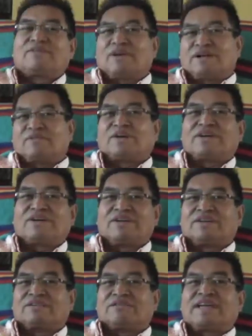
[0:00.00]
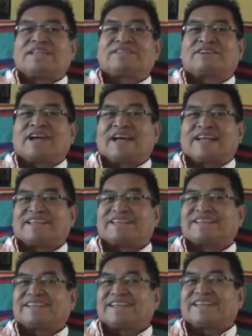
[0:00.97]
what we call the racetrack,
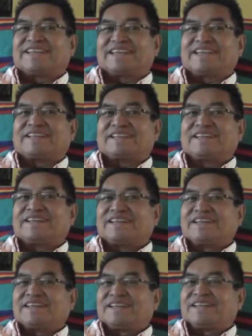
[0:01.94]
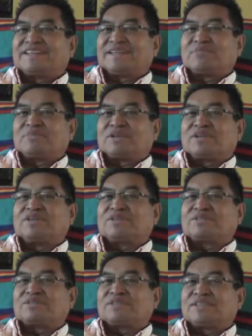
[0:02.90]
that they
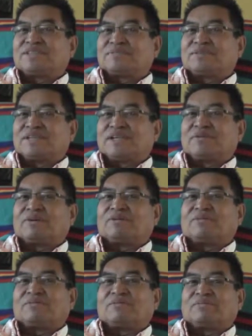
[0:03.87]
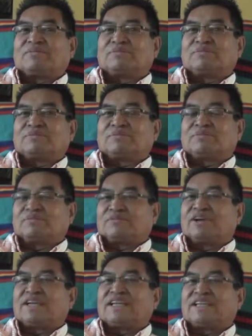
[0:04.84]
produced when they were
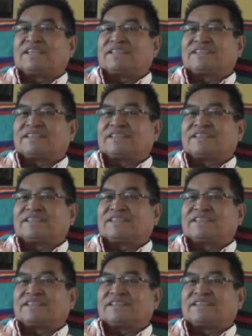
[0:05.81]
running.